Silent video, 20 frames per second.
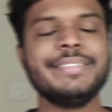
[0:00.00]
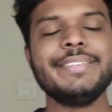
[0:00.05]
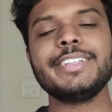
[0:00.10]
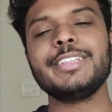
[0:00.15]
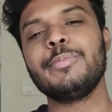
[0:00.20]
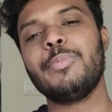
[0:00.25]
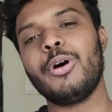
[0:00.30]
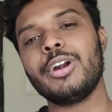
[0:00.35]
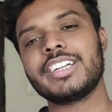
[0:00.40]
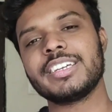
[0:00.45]

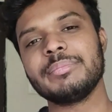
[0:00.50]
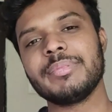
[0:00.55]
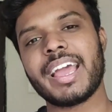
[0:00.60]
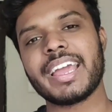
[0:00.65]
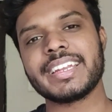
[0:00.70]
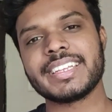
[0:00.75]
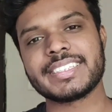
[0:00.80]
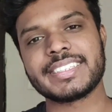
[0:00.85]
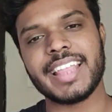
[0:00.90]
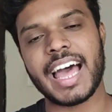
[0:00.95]
Anyway, the bottom
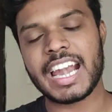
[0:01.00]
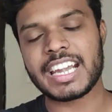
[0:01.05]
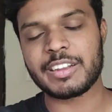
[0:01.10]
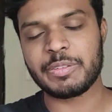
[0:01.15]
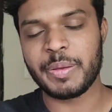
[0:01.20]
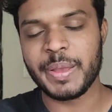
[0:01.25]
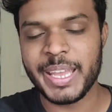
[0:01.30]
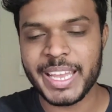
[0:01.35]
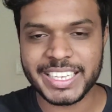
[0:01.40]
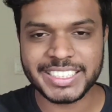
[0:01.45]
line is
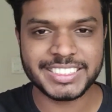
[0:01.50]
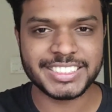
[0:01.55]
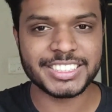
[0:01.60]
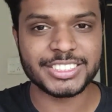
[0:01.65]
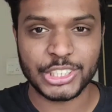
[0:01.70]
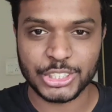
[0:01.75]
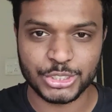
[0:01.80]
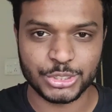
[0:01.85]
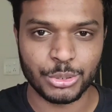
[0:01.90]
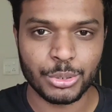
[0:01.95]
that
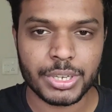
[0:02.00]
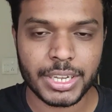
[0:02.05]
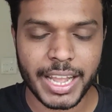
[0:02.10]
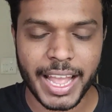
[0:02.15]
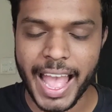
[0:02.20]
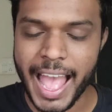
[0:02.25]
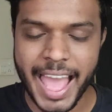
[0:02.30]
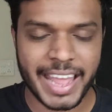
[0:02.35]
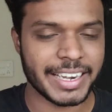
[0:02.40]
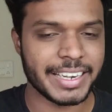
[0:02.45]
PSG is a
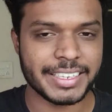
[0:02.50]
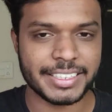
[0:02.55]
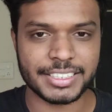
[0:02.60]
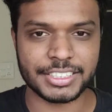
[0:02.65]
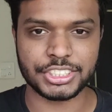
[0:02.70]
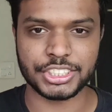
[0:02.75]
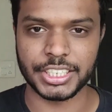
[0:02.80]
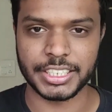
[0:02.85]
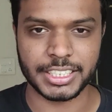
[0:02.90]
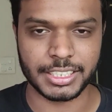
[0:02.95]
joke and it
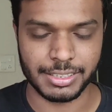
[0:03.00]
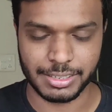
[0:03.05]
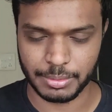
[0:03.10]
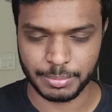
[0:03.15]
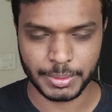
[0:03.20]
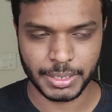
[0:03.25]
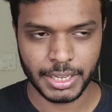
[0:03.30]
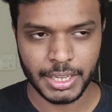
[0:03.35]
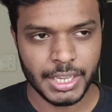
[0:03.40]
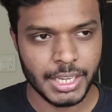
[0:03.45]
is a shit
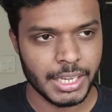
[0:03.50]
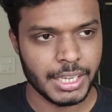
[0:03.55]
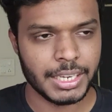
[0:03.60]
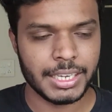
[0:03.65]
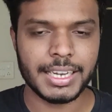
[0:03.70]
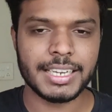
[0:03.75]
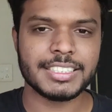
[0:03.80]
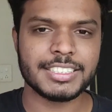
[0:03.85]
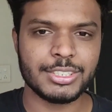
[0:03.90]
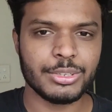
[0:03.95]
club.
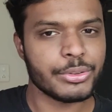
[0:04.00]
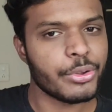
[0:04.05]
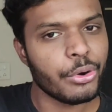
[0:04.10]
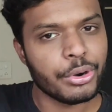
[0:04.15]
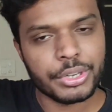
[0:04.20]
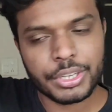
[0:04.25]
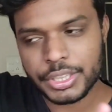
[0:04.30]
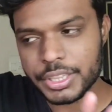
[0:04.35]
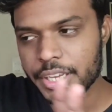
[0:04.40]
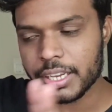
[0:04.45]
Let's
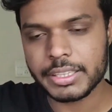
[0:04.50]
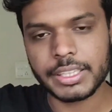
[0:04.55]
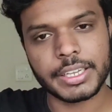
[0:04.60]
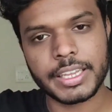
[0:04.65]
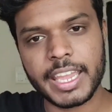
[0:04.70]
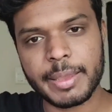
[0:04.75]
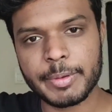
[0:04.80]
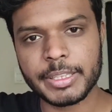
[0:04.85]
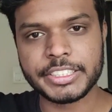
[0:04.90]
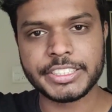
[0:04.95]
look on to the
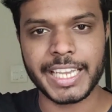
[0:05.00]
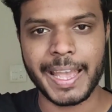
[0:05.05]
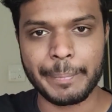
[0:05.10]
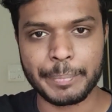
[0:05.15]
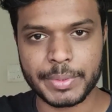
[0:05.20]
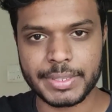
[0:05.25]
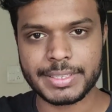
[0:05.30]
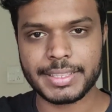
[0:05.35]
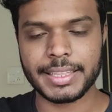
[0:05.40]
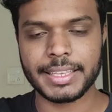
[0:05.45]
other game in
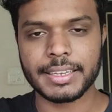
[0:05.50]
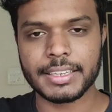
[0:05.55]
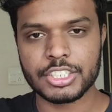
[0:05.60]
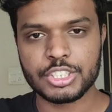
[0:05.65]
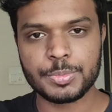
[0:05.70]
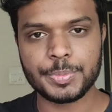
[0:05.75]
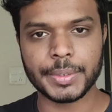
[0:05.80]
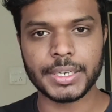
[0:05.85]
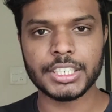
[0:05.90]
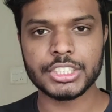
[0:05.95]
Champions
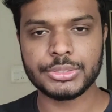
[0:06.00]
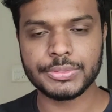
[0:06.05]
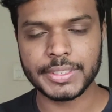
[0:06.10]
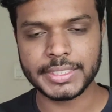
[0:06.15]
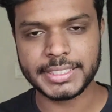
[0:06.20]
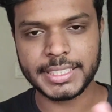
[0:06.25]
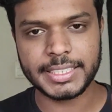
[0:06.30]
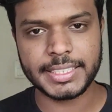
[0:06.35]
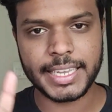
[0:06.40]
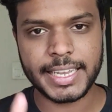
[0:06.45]
League, Spurs
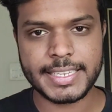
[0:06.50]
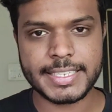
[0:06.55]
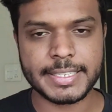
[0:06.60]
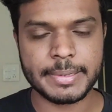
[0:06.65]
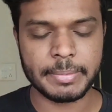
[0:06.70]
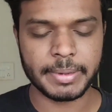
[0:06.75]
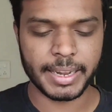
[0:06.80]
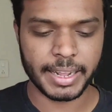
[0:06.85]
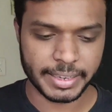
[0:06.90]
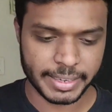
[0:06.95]
versus AC